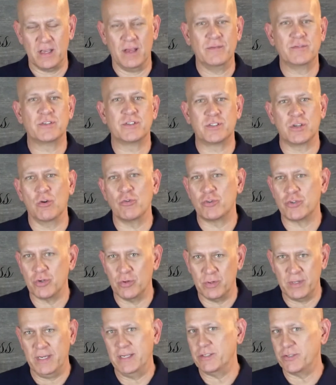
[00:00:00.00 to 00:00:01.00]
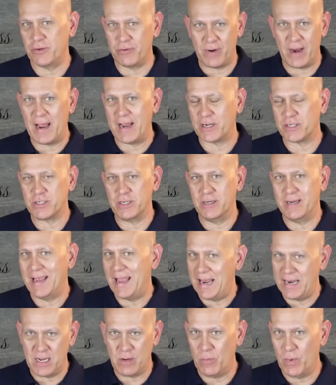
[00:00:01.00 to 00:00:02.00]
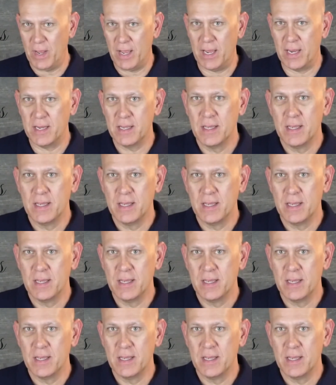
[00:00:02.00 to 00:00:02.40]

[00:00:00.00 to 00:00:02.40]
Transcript: of social interaction anyway?